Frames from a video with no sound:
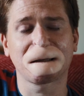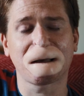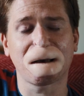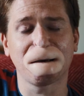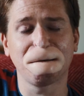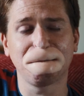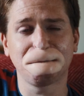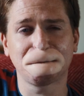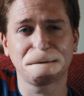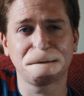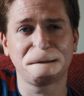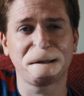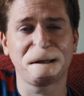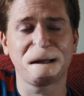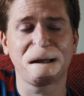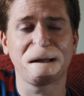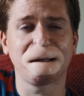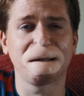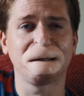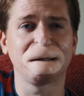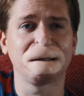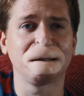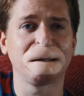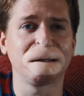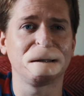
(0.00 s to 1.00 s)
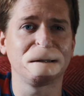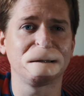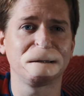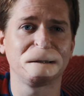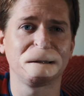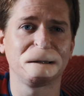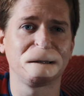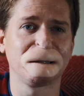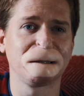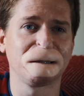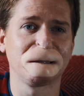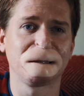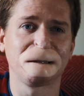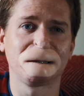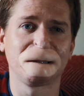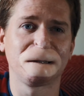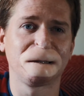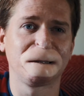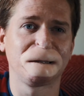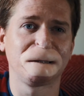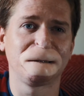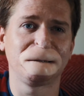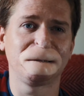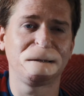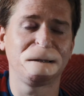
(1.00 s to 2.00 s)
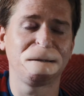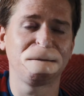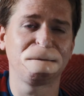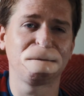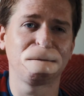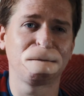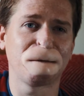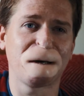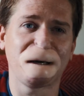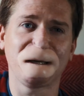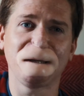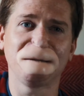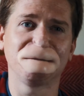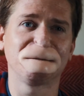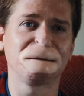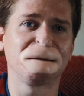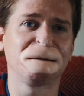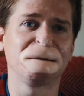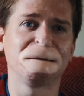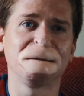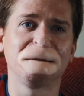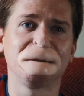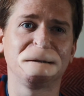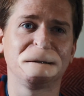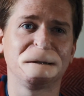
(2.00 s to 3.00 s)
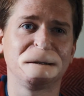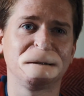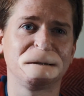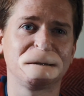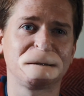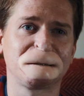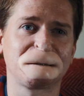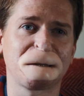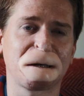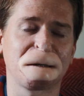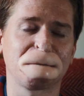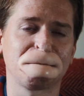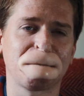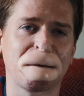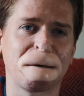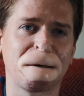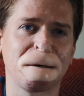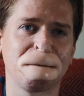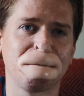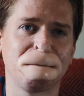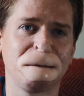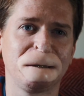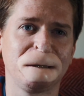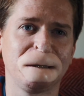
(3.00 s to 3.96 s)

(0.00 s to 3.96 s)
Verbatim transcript: coped with it and didn't waver and stuck by